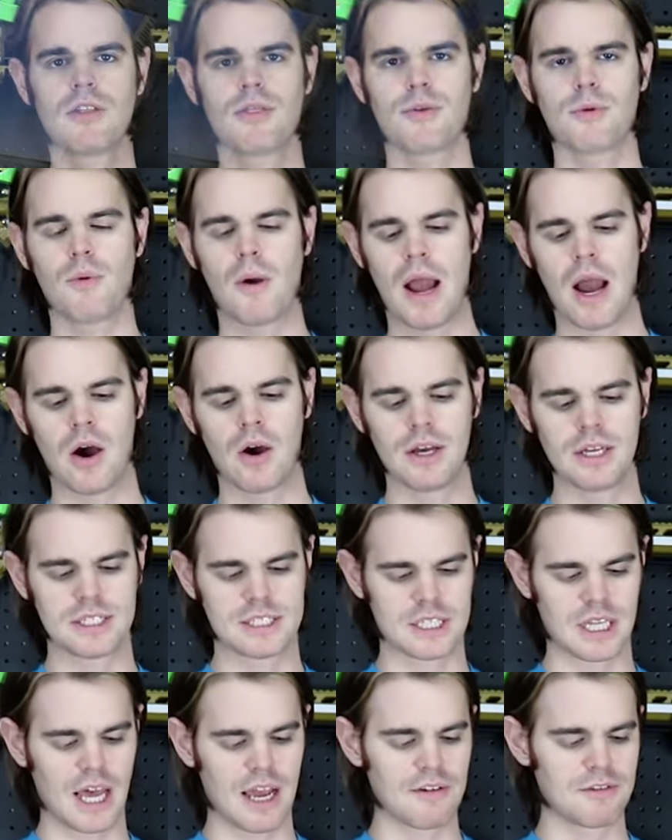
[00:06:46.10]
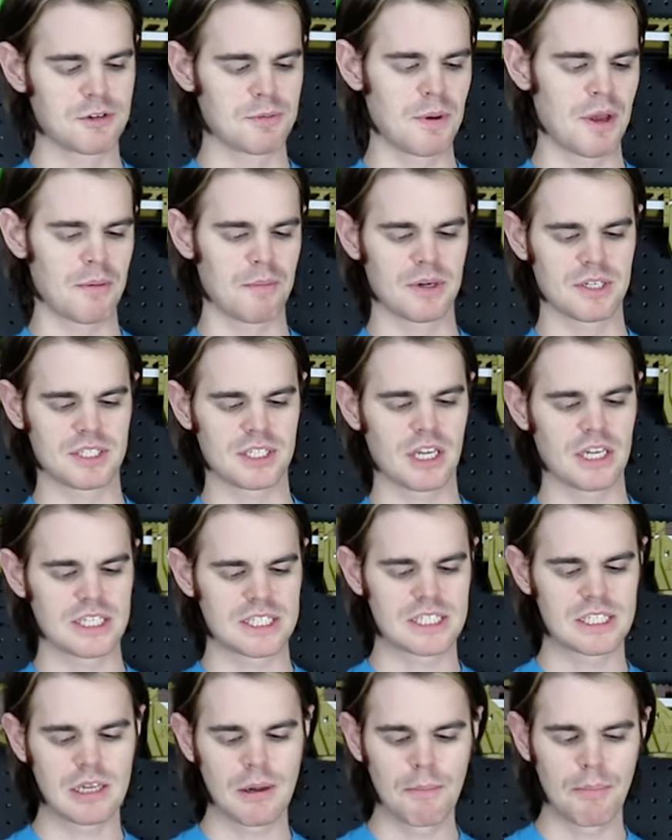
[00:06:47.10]
throughout its lifespan, but it's got a
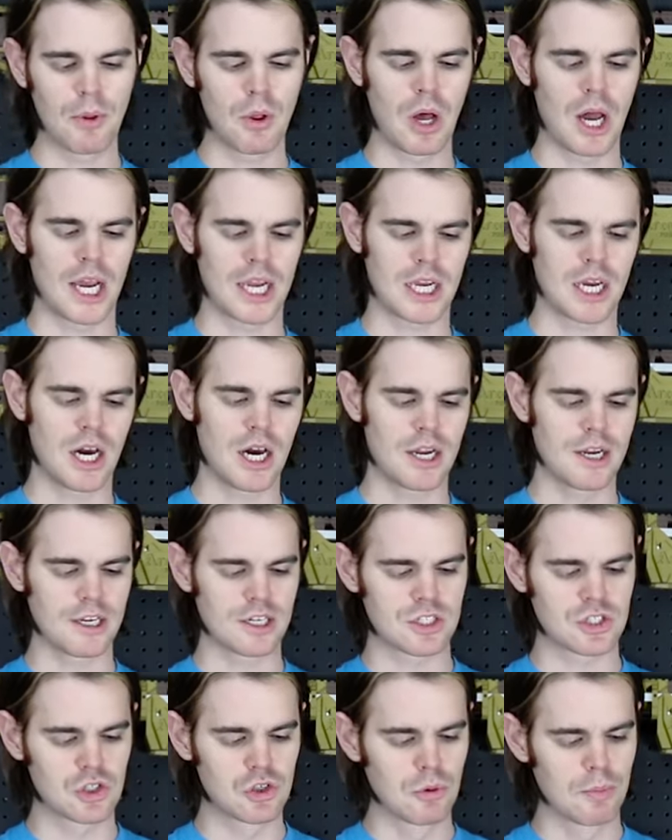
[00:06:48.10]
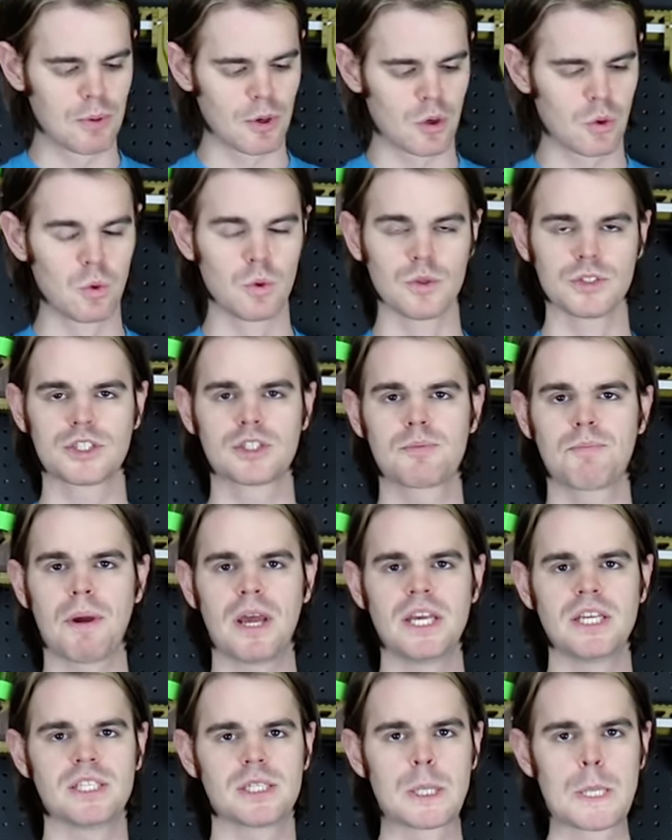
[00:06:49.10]
simple, iconic, super cool
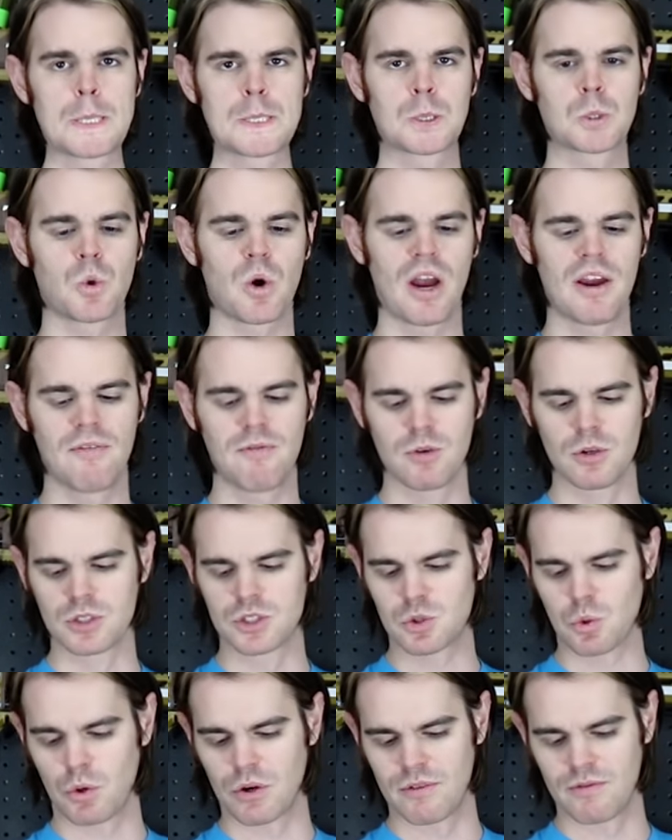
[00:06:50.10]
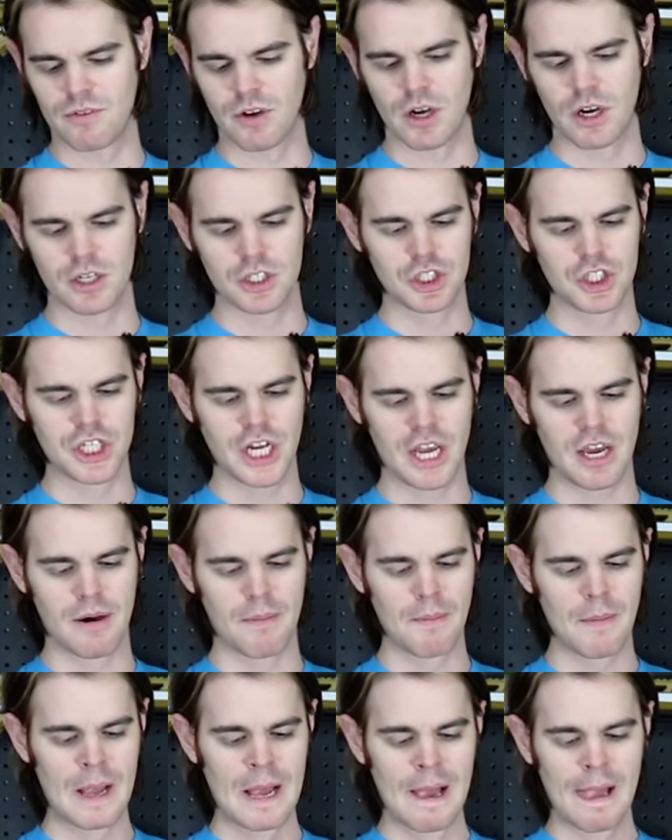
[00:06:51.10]
space rifle sort of uh,
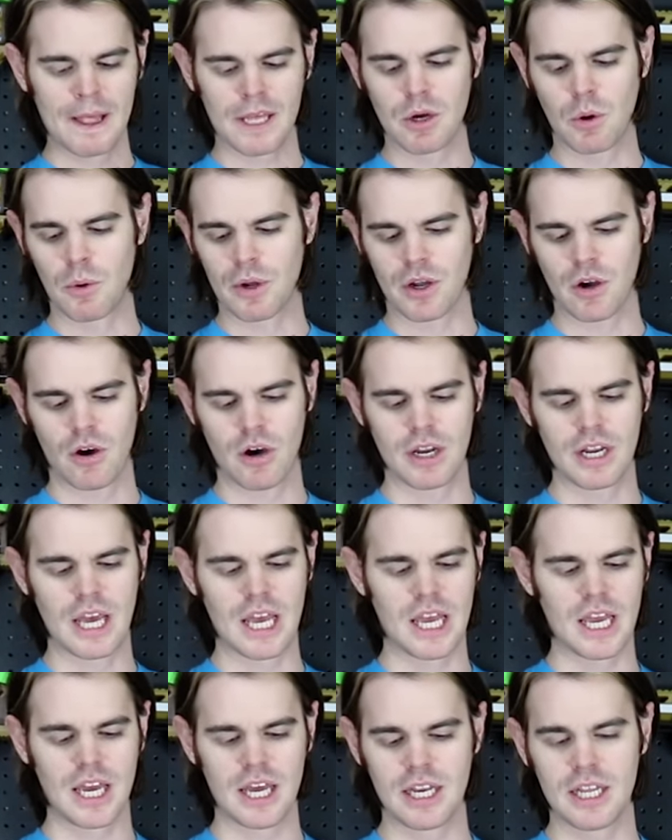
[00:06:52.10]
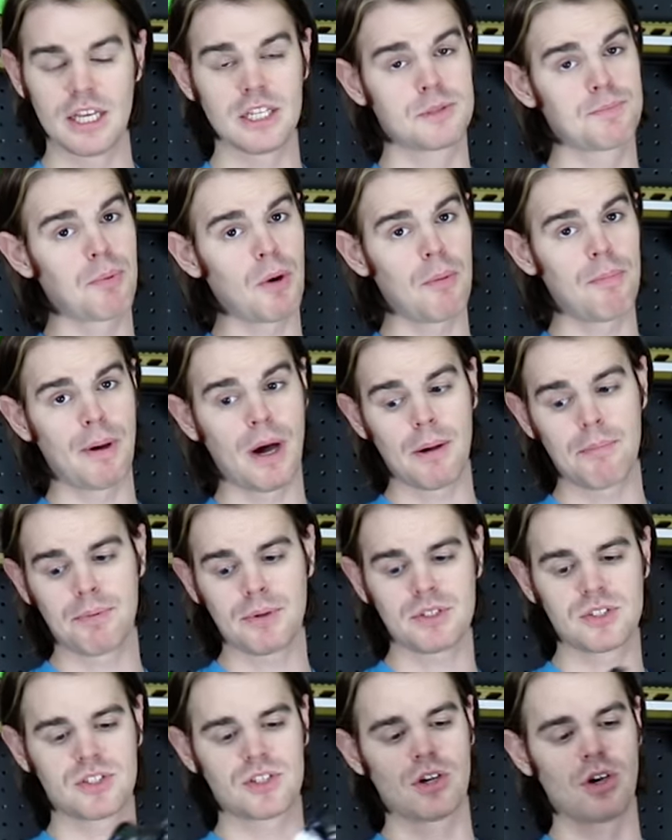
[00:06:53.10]
jam going on, and it's
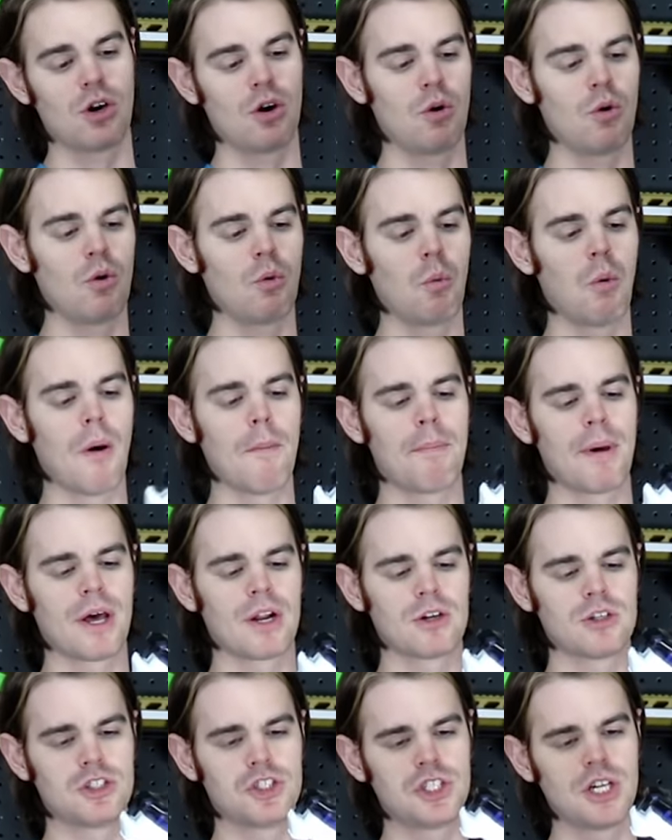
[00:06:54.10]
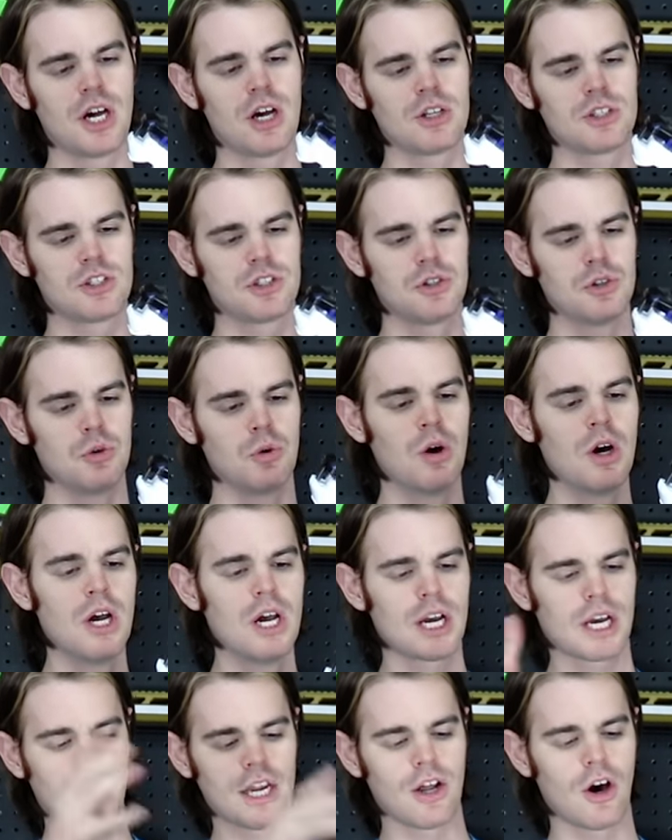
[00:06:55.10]
bullpup, so what better shell to
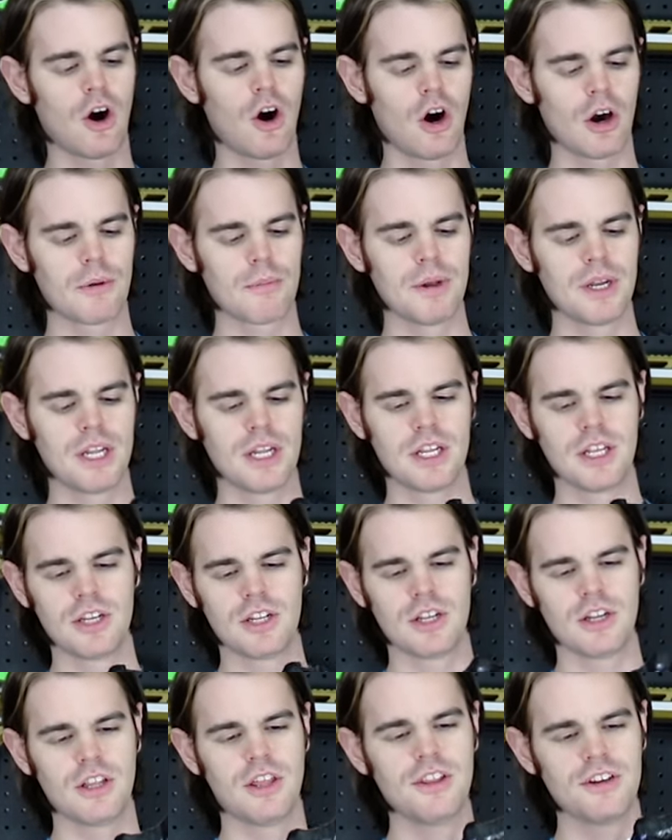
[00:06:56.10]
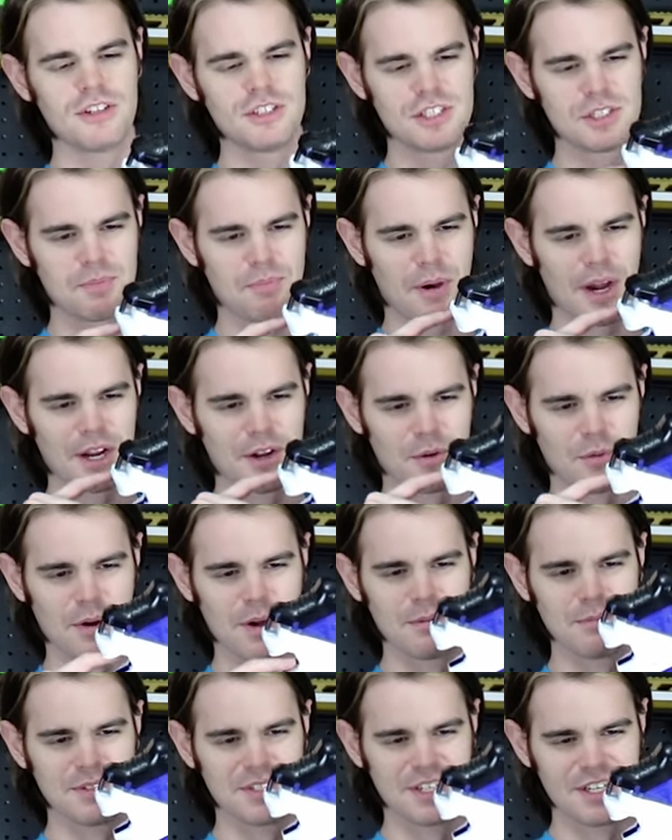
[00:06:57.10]
kind of augment it into, there's spider
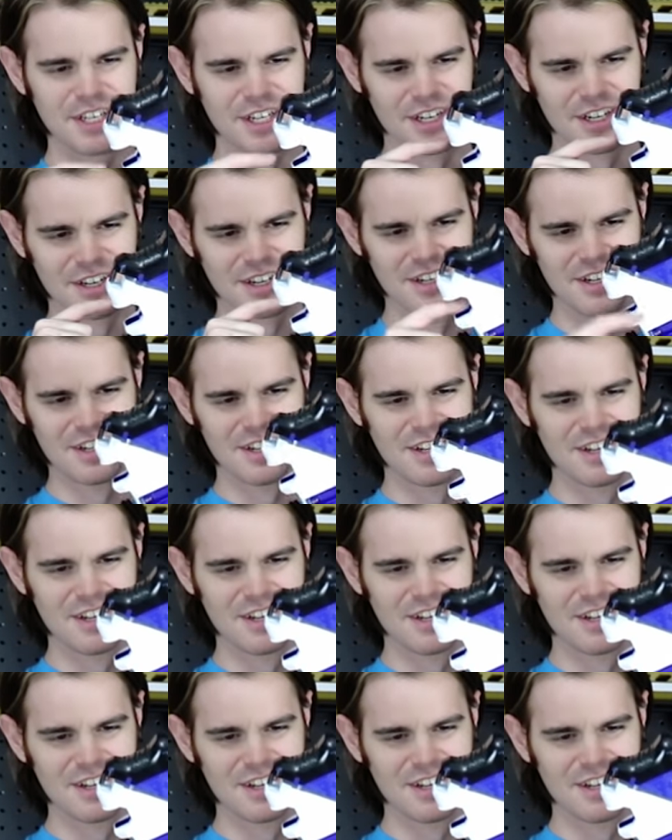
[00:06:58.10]
webs in here.